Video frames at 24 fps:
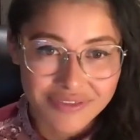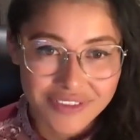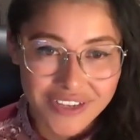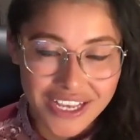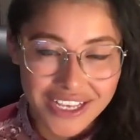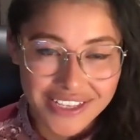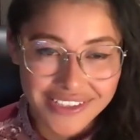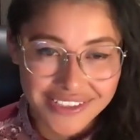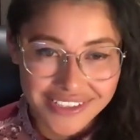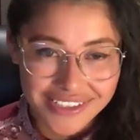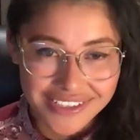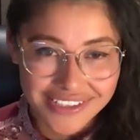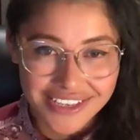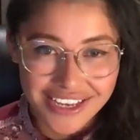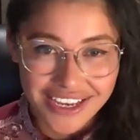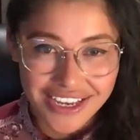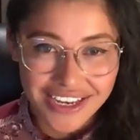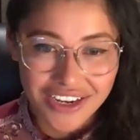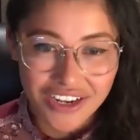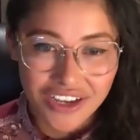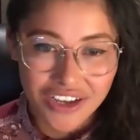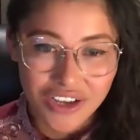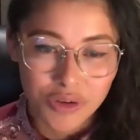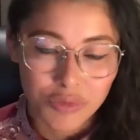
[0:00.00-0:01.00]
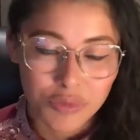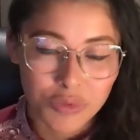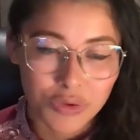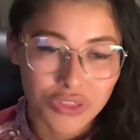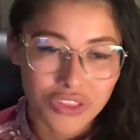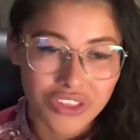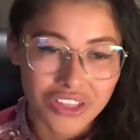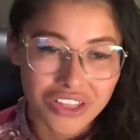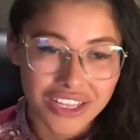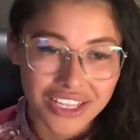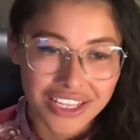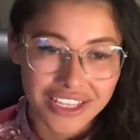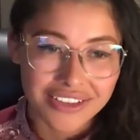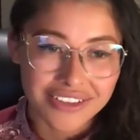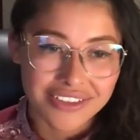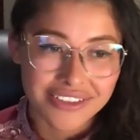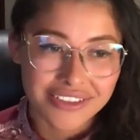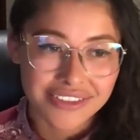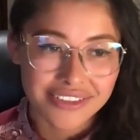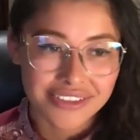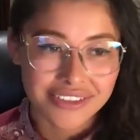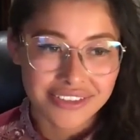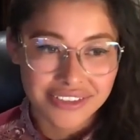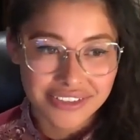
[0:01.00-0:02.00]
As I said, I'll put the
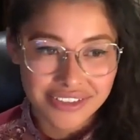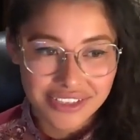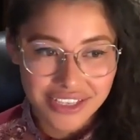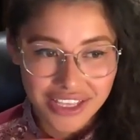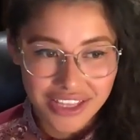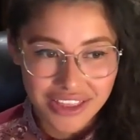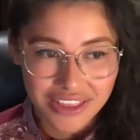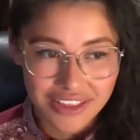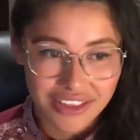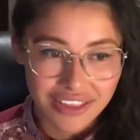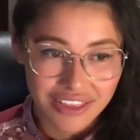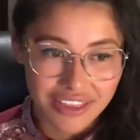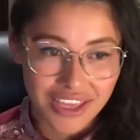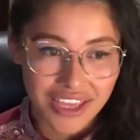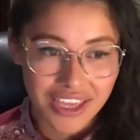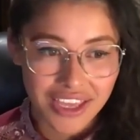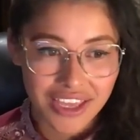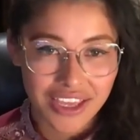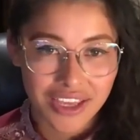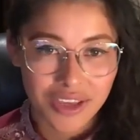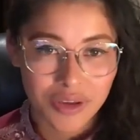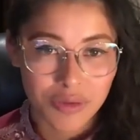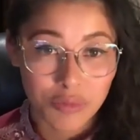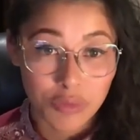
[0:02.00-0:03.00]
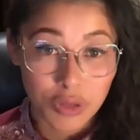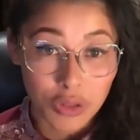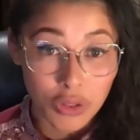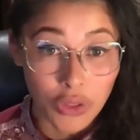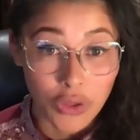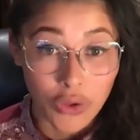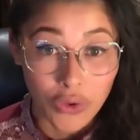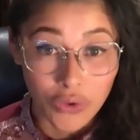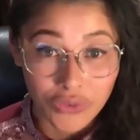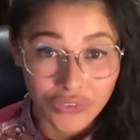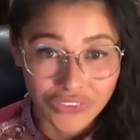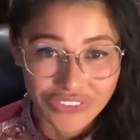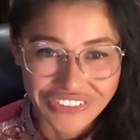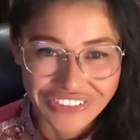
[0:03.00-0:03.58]
links in the thing below.